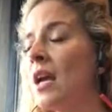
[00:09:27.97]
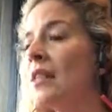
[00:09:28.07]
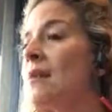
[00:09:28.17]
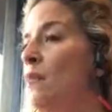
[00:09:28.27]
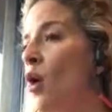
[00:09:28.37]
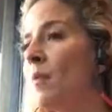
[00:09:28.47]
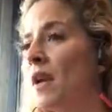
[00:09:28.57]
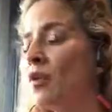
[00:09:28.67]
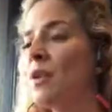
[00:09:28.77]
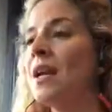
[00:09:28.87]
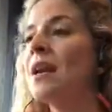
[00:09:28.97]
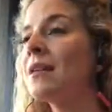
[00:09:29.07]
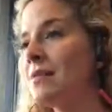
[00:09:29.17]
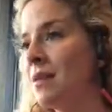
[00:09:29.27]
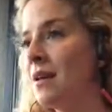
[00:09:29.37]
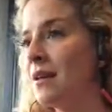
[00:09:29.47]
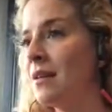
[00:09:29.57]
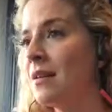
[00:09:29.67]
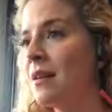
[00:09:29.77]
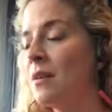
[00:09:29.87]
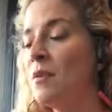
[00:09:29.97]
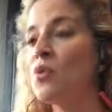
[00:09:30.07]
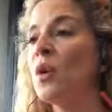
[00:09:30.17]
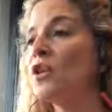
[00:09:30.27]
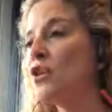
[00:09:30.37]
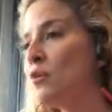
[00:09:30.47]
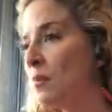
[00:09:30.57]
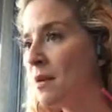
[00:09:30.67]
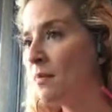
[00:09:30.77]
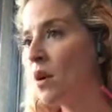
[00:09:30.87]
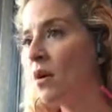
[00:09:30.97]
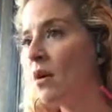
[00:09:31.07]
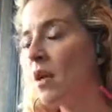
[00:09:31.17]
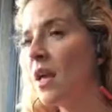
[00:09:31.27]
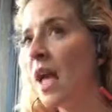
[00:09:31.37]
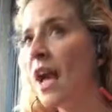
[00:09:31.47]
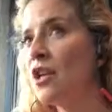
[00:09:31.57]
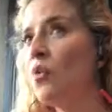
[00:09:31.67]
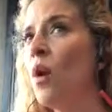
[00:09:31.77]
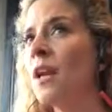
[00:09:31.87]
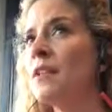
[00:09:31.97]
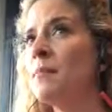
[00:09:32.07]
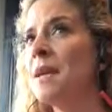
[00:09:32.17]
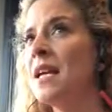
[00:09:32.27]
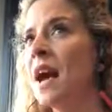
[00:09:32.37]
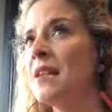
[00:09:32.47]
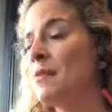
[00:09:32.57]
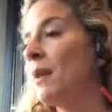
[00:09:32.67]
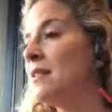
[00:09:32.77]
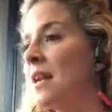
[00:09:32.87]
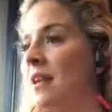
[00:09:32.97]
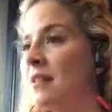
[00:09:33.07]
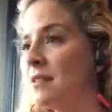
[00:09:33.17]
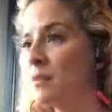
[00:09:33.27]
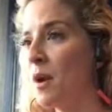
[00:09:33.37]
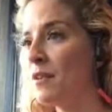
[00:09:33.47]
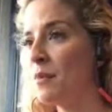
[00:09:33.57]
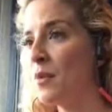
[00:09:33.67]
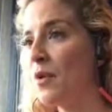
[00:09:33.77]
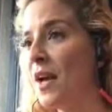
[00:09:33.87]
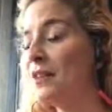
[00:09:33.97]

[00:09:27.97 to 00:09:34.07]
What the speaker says: in the moment creating a scene between two people, and you want it to be as spontaneous as possible.